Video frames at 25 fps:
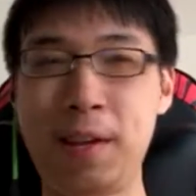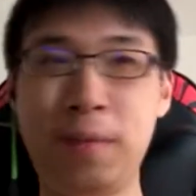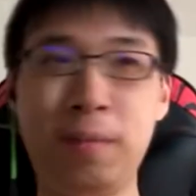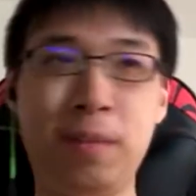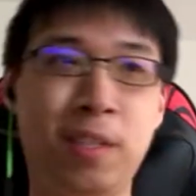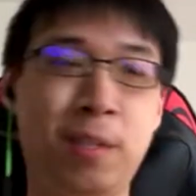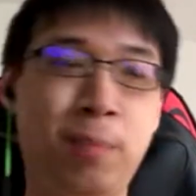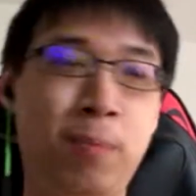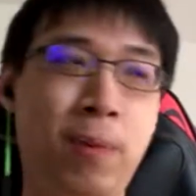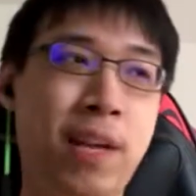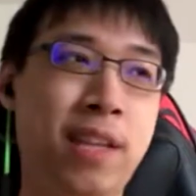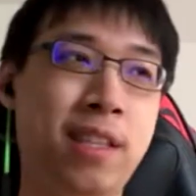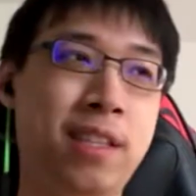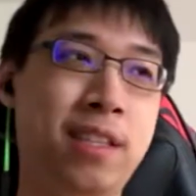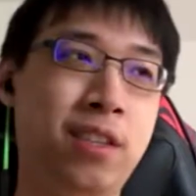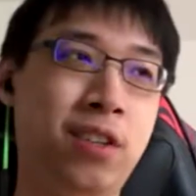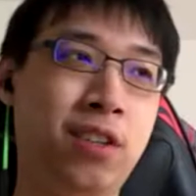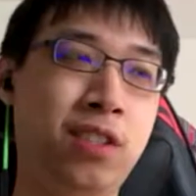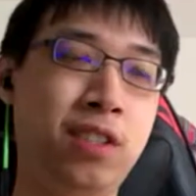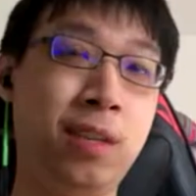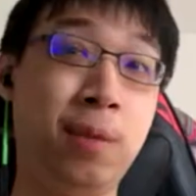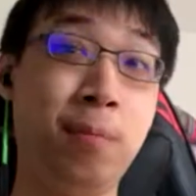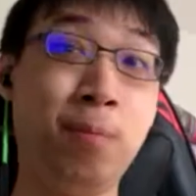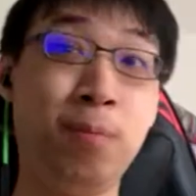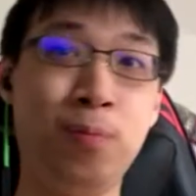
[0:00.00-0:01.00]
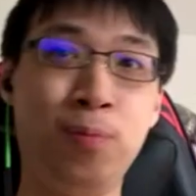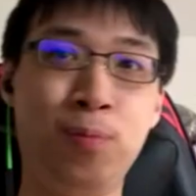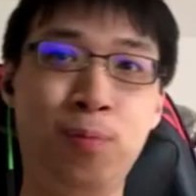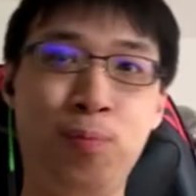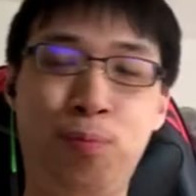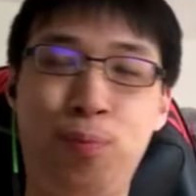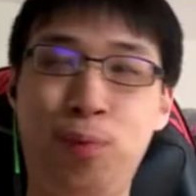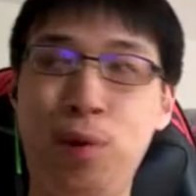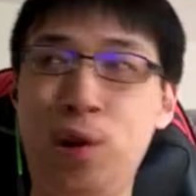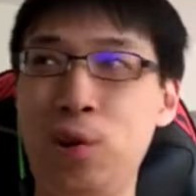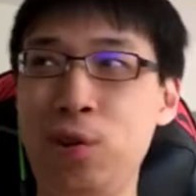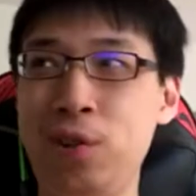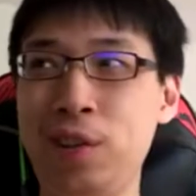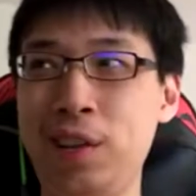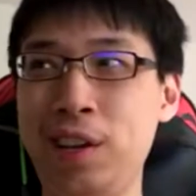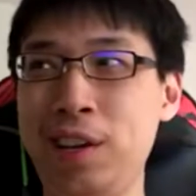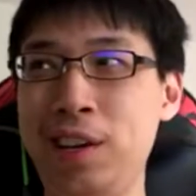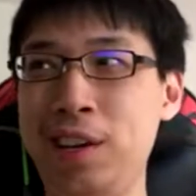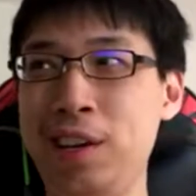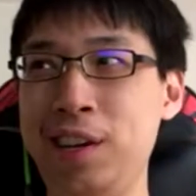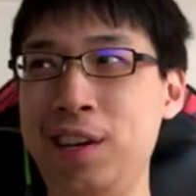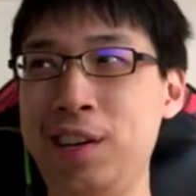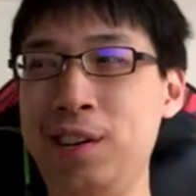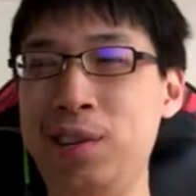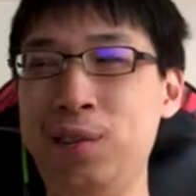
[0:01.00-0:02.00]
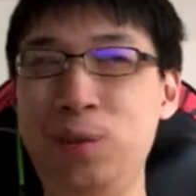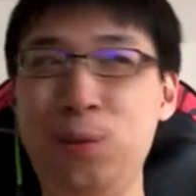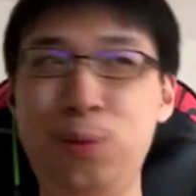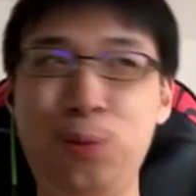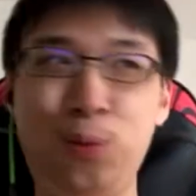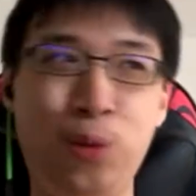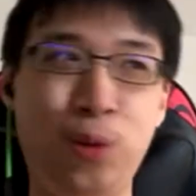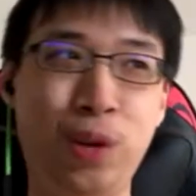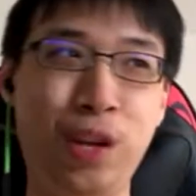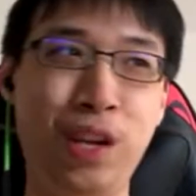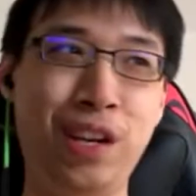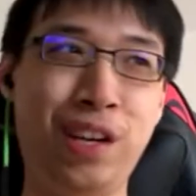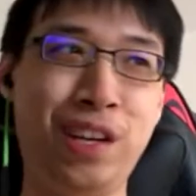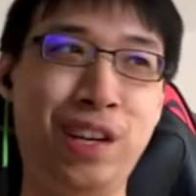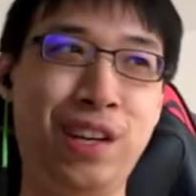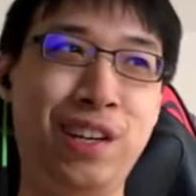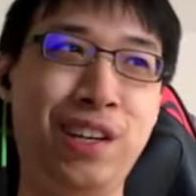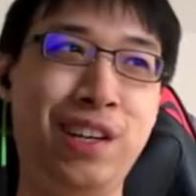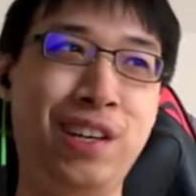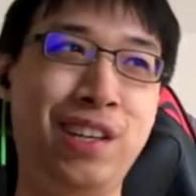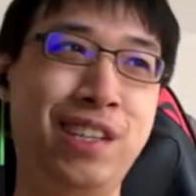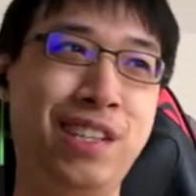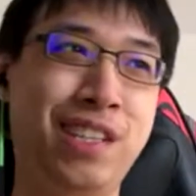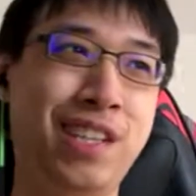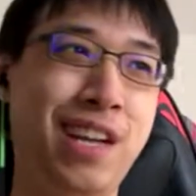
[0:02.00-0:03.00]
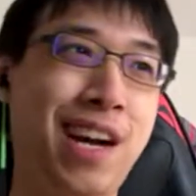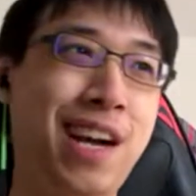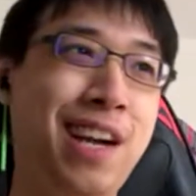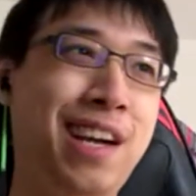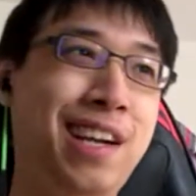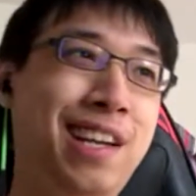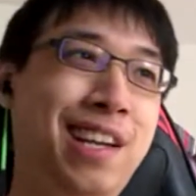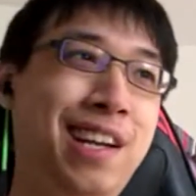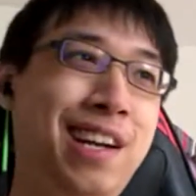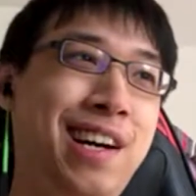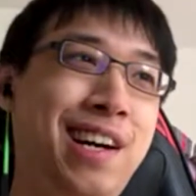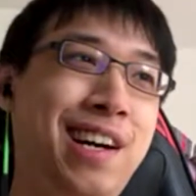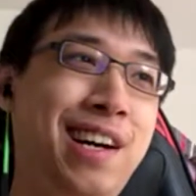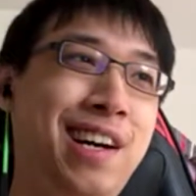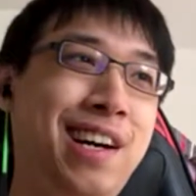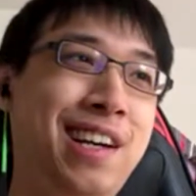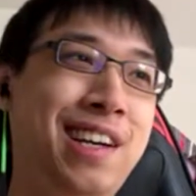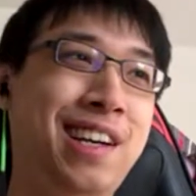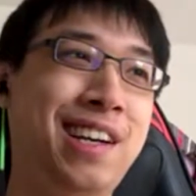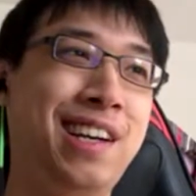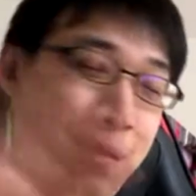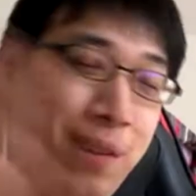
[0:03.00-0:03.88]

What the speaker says: Despite there's some broken, weird dialogue,